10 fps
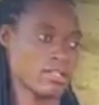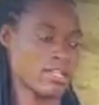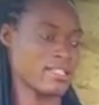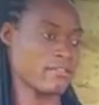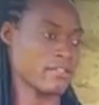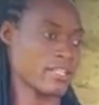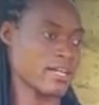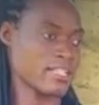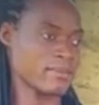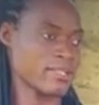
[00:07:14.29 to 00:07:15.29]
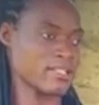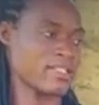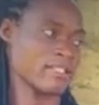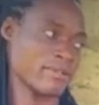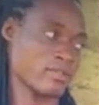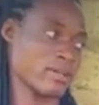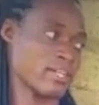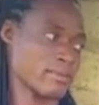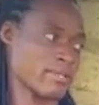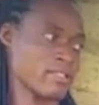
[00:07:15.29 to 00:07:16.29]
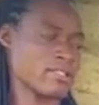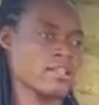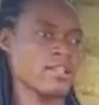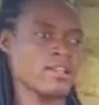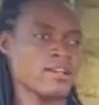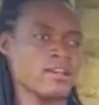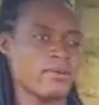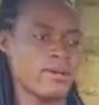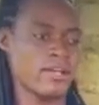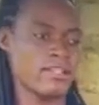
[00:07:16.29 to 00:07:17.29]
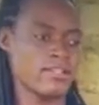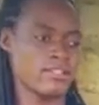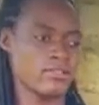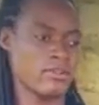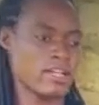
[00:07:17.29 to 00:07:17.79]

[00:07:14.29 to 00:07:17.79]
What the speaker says: That's the physical aspect and the spiritual aspect. When you